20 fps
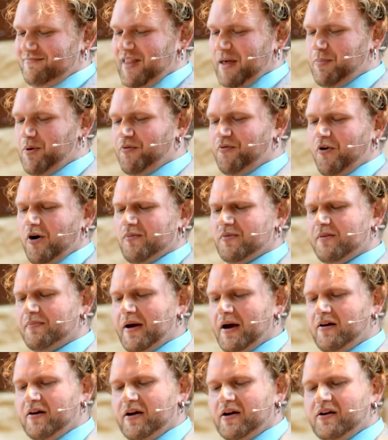They performed a
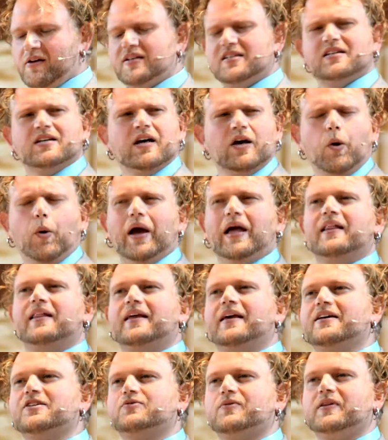burial as
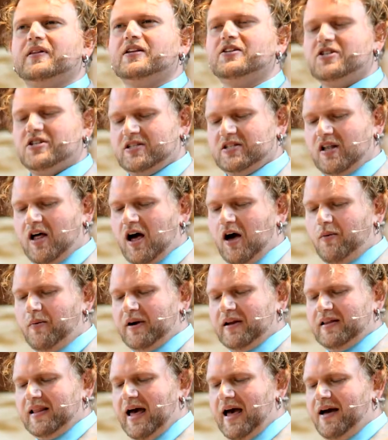quickly as religious law
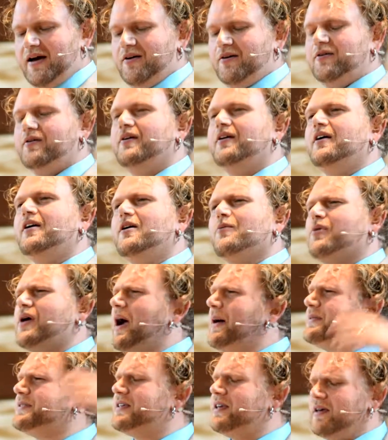would allow.
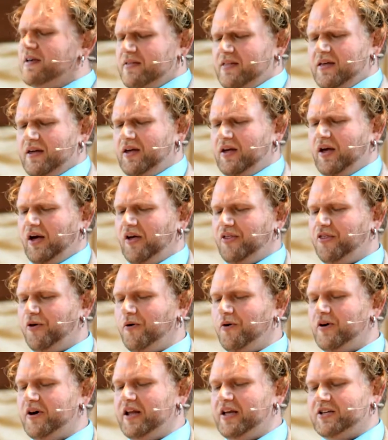Perhaps the
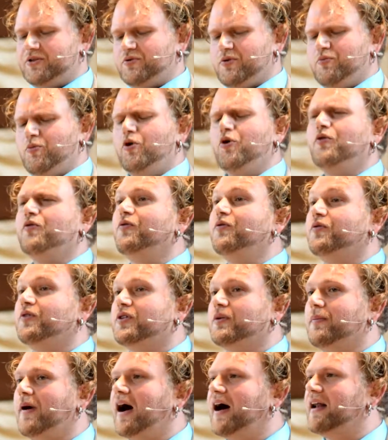authorities
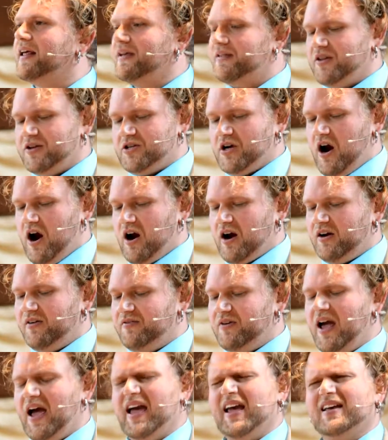removed the body in the dark
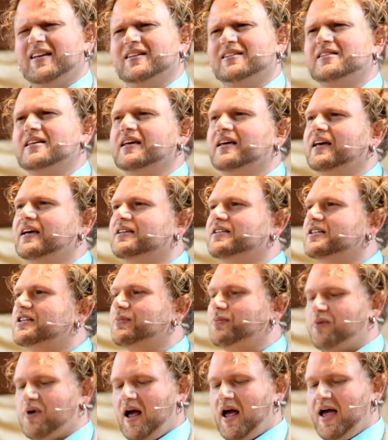of night, seeking to
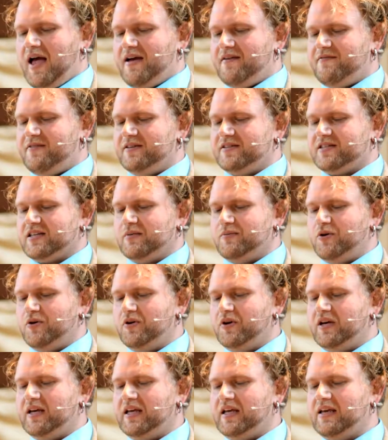deprive his
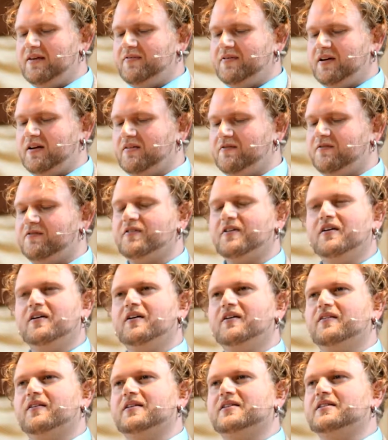community even of
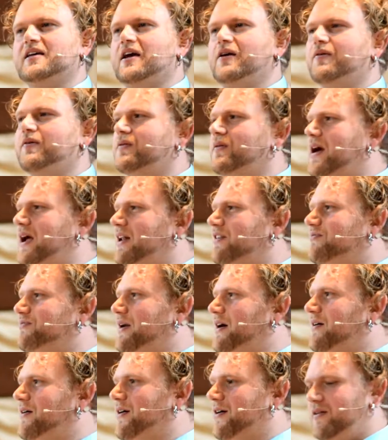the sacred rite of
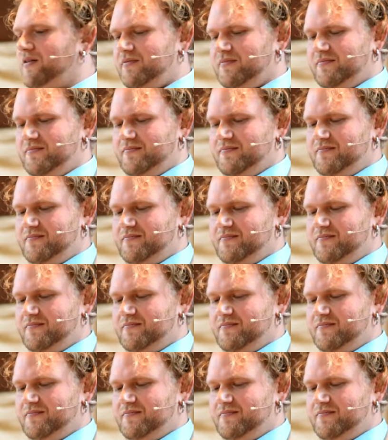burial.